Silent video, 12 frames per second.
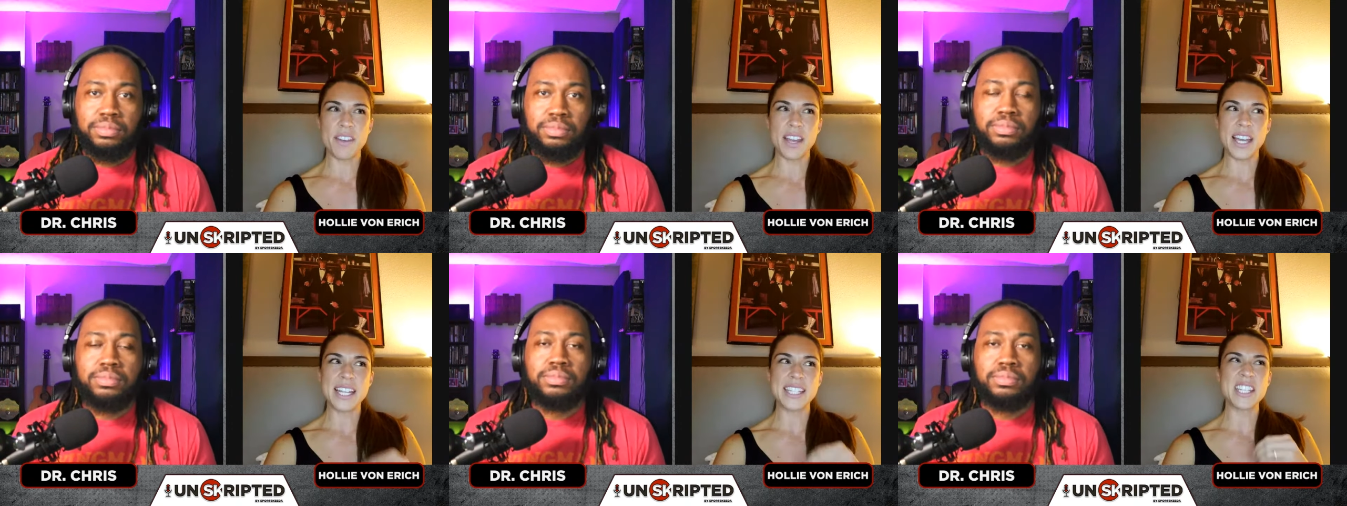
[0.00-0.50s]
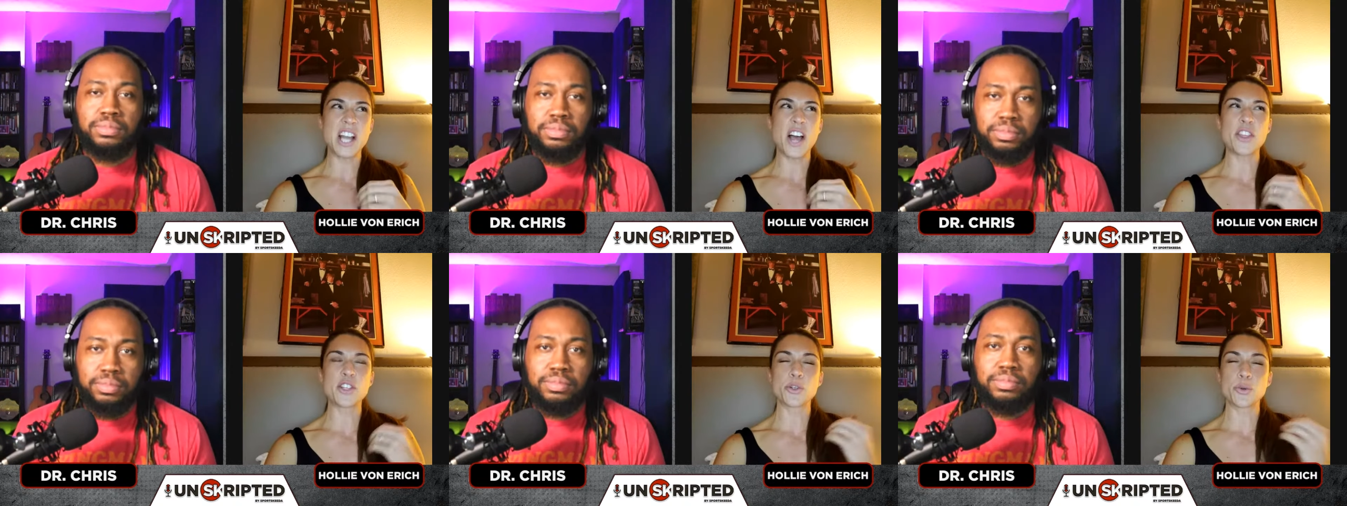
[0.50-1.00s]
Speaker 1: and it's
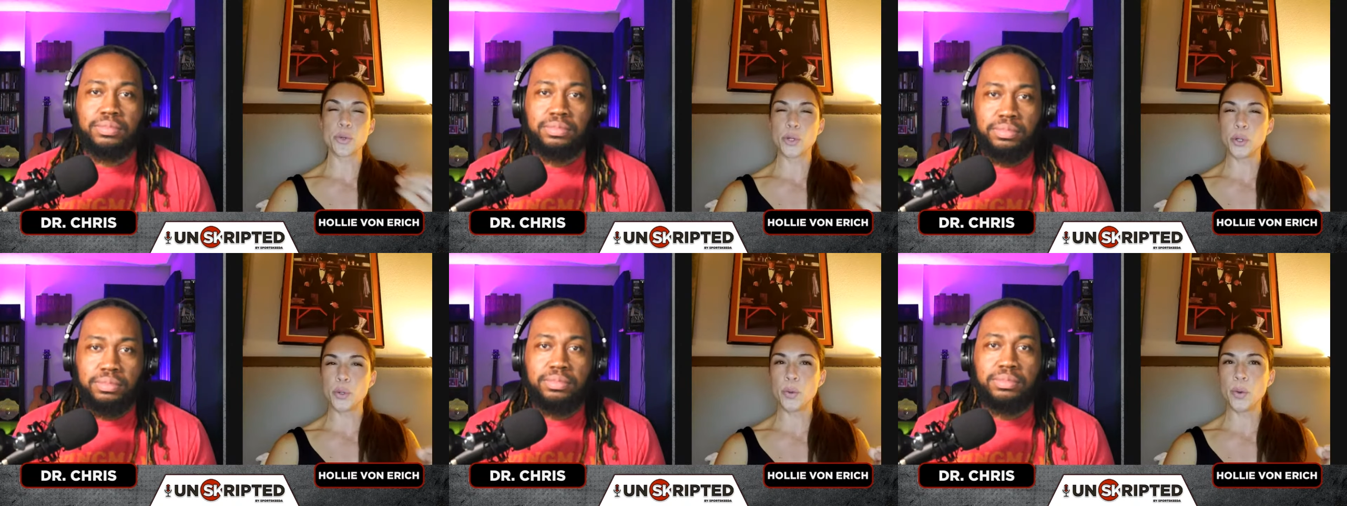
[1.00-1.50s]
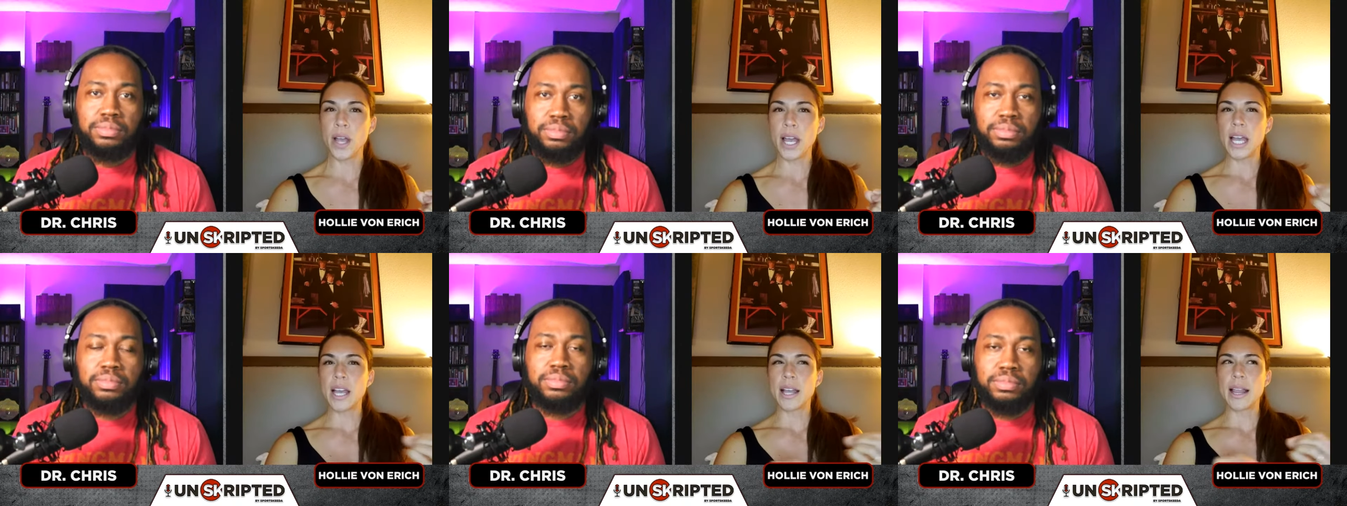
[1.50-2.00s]
not the true,
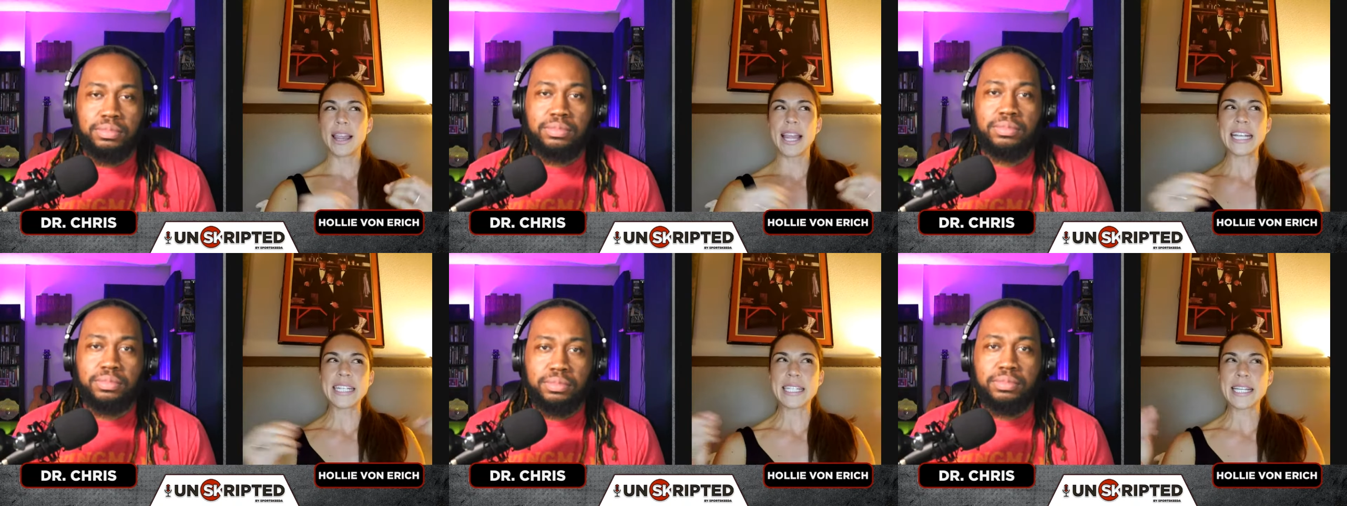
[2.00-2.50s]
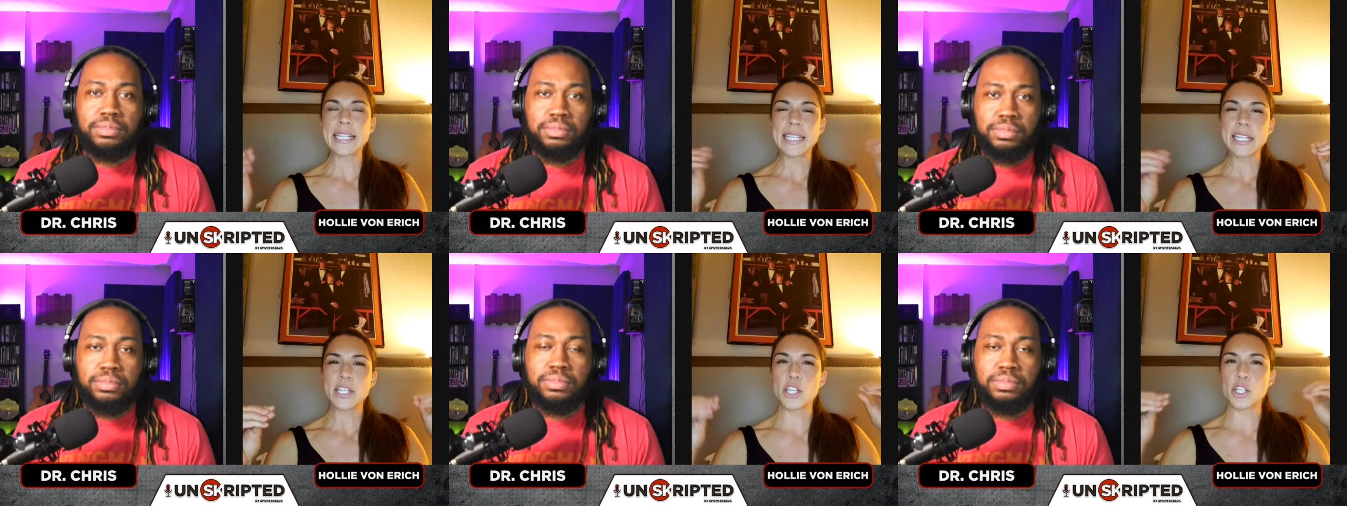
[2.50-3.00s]
like doesn't
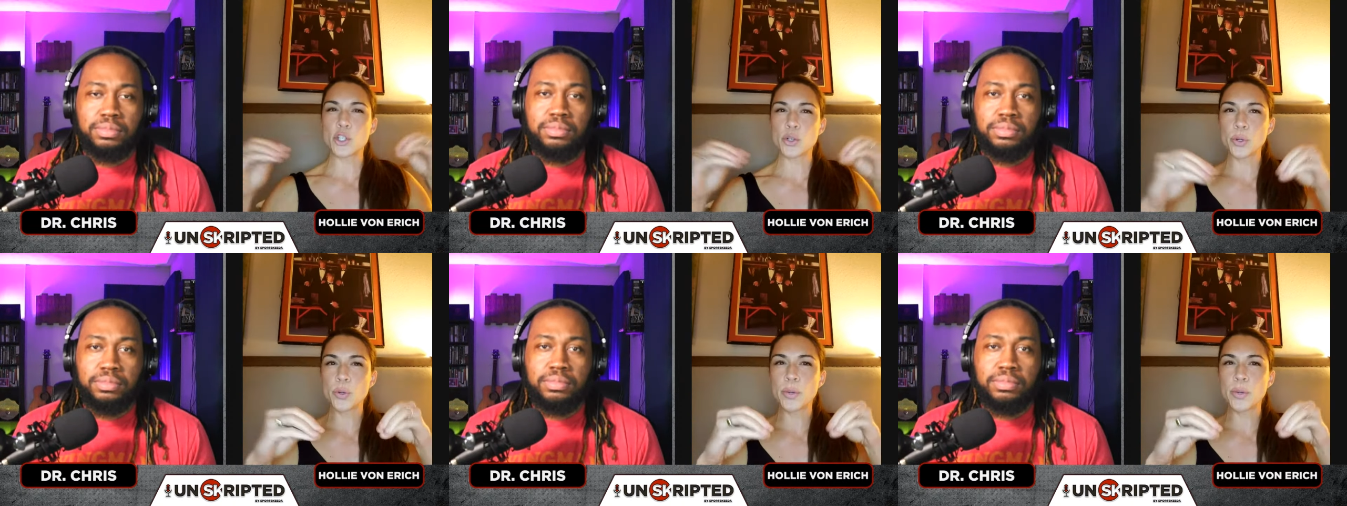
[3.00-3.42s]
get to the true